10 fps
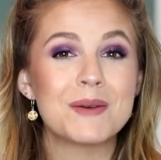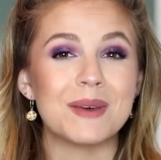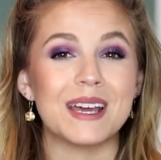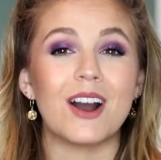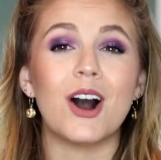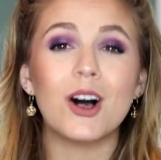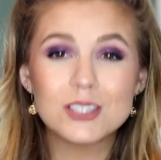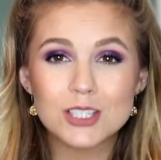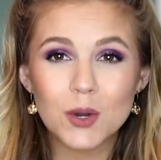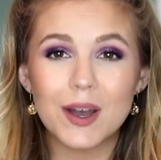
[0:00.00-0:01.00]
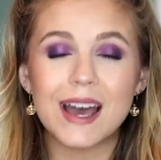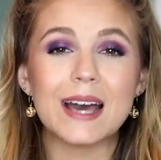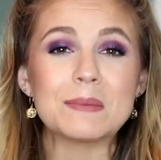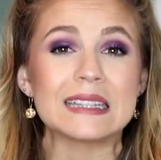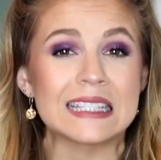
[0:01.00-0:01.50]
But also,
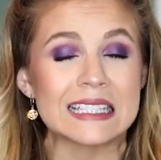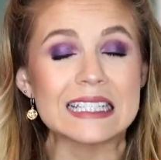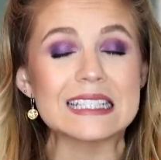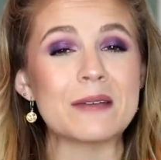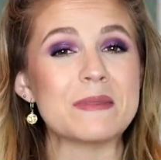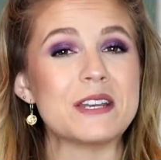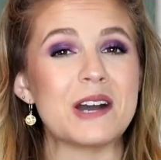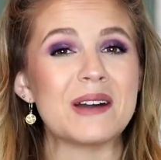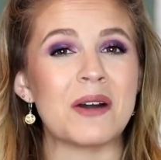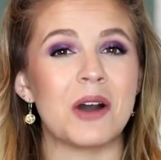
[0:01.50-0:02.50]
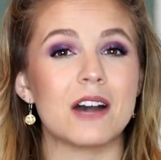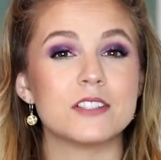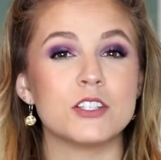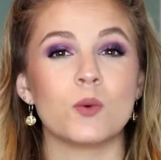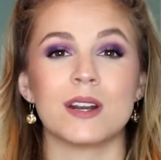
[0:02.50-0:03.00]
please let me know how
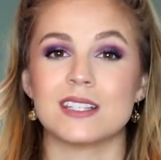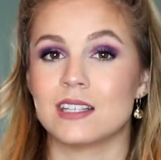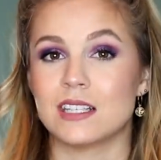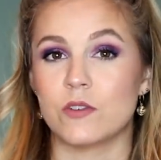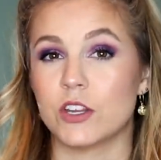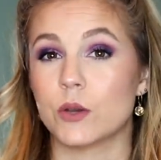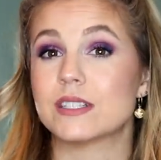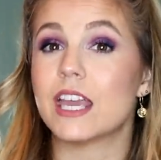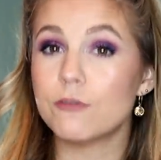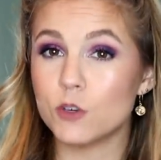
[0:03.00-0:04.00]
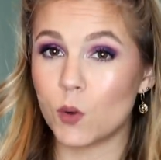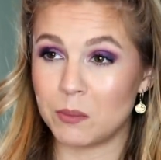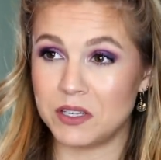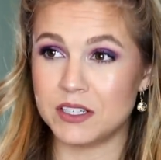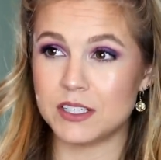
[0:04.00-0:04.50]
often you want to see these videos. If you want
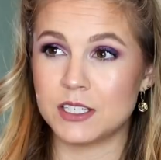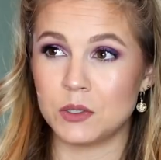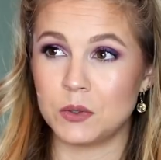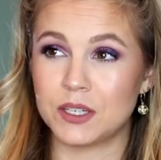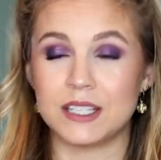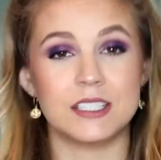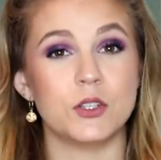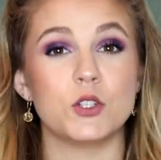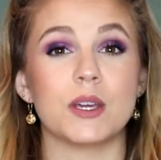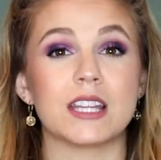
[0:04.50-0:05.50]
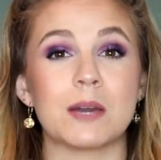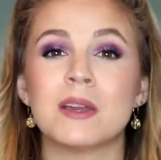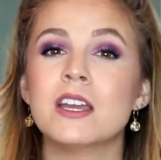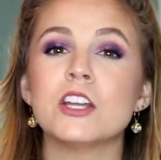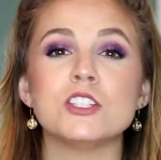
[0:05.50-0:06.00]
me to continue doing them,
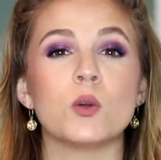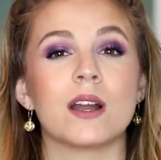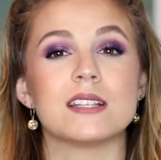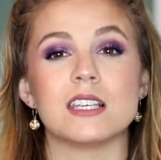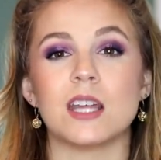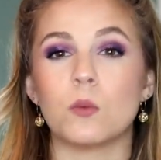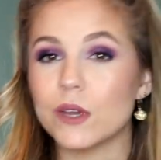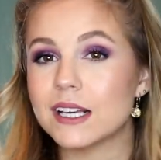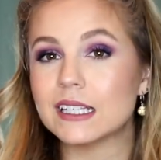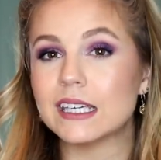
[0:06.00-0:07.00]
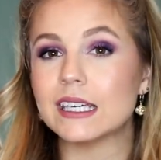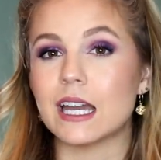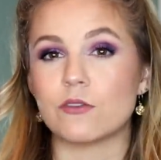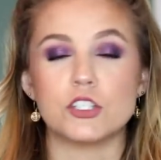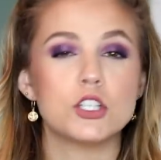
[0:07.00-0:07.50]
do you want to see them weekly,
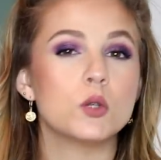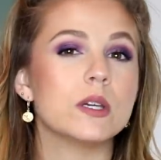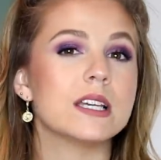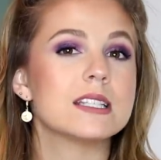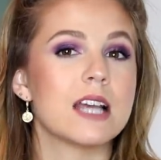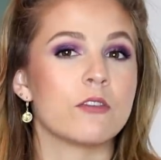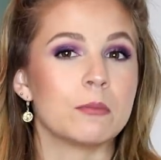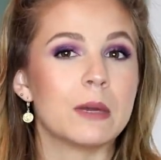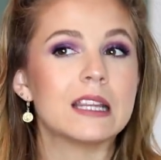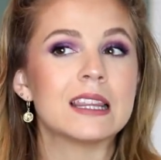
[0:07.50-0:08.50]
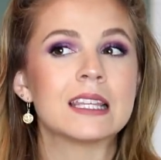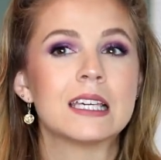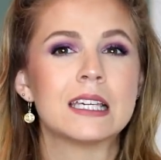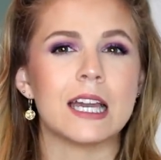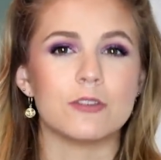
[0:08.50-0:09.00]
every two weeks, every month,
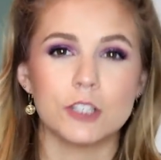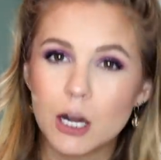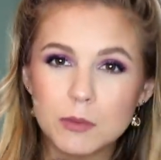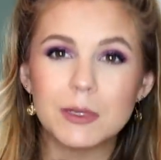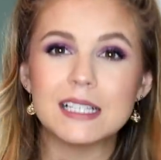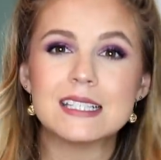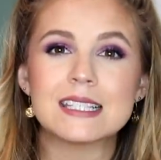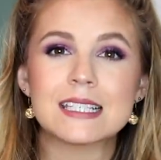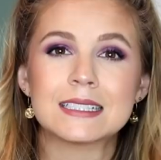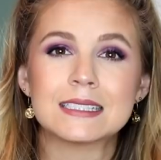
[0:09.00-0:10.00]
every couple months?